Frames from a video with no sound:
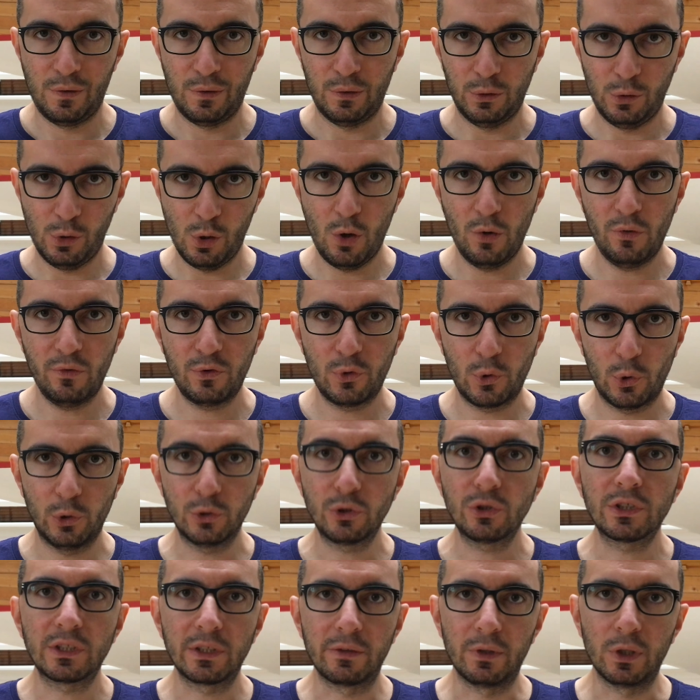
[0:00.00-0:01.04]
Low
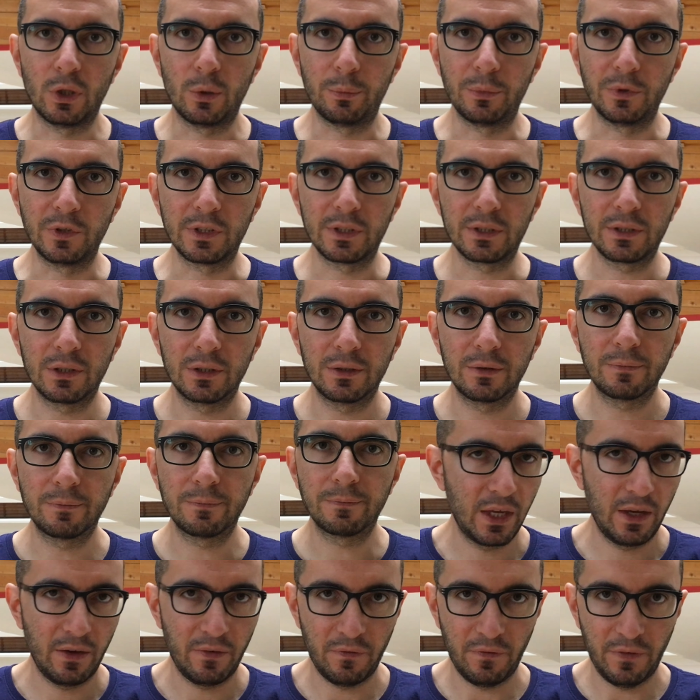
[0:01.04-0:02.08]
cost development.
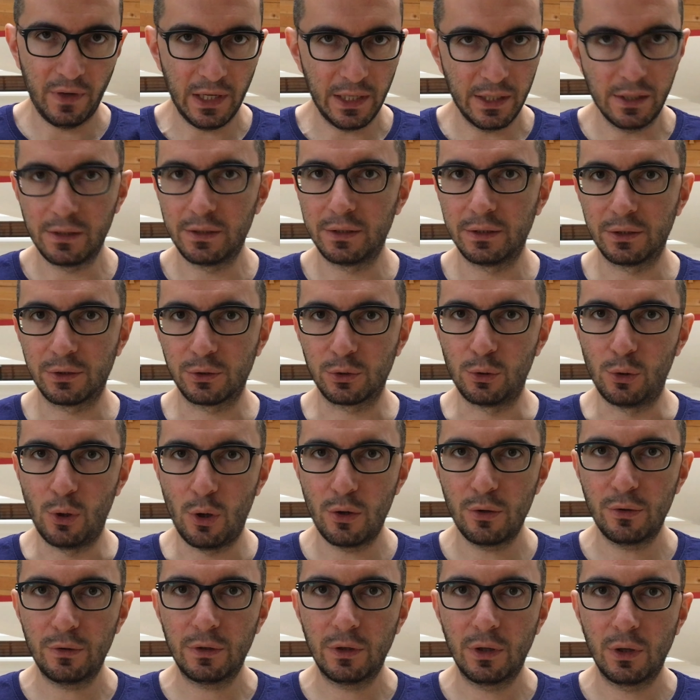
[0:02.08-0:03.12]
Very little to
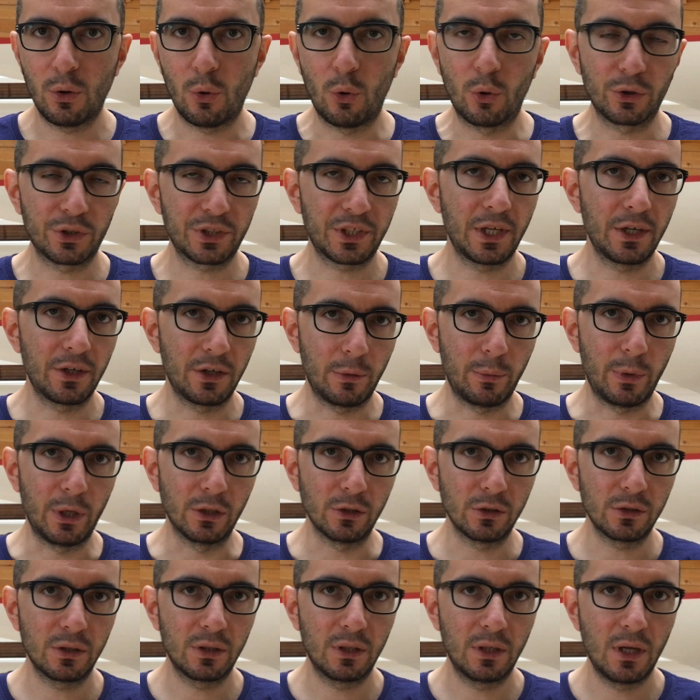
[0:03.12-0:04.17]
learn or care
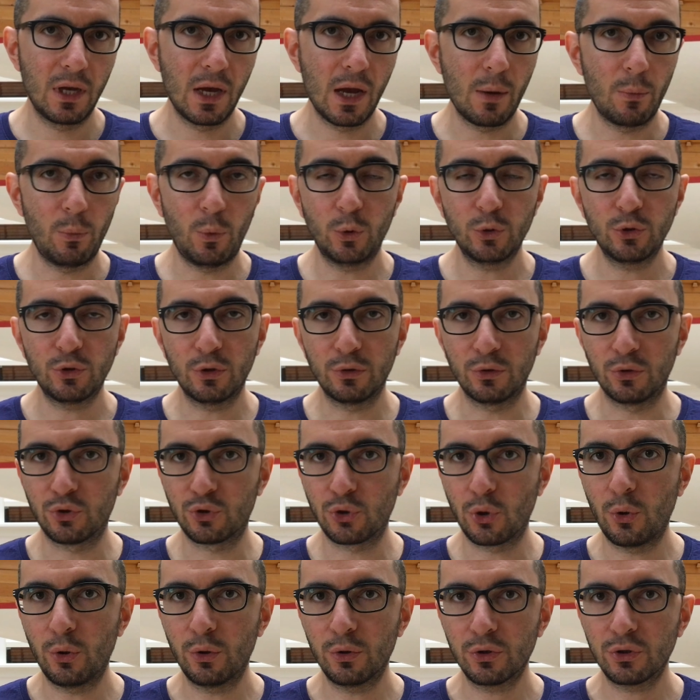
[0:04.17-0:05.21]
about. Most of the
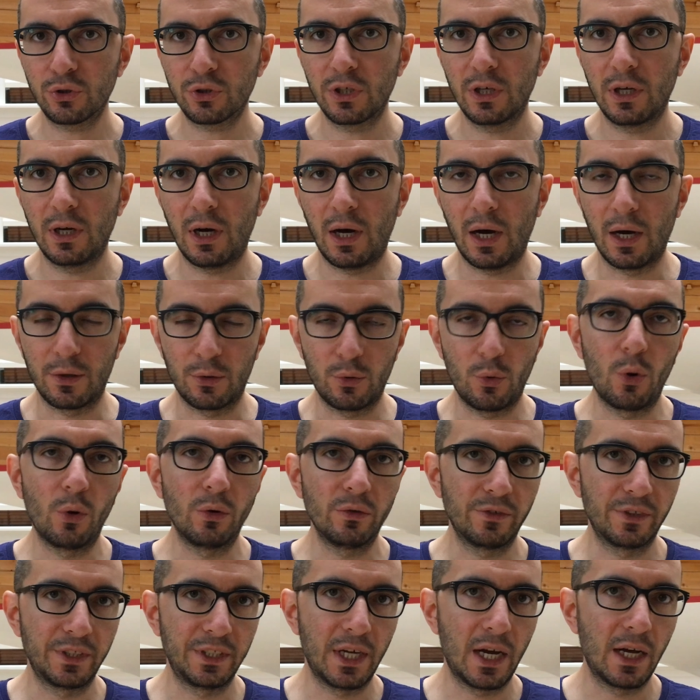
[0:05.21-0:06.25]
chores are
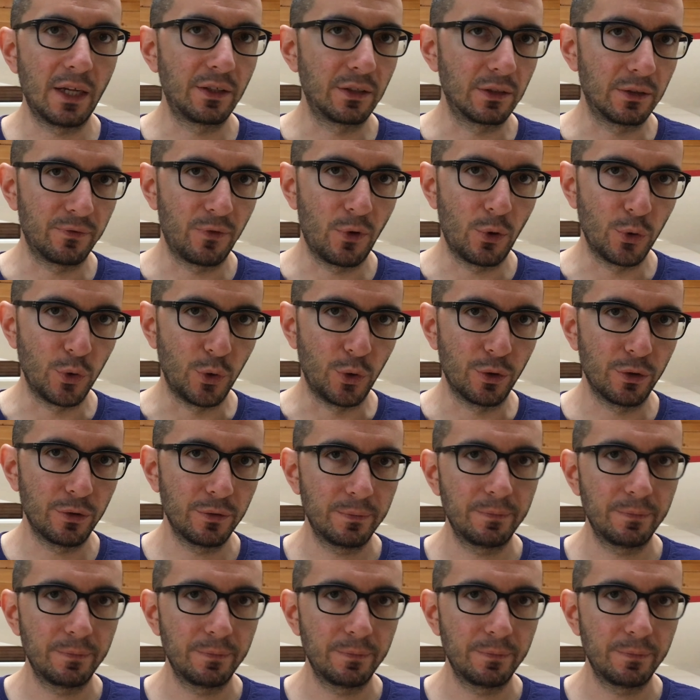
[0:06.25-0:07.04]
already handled for you.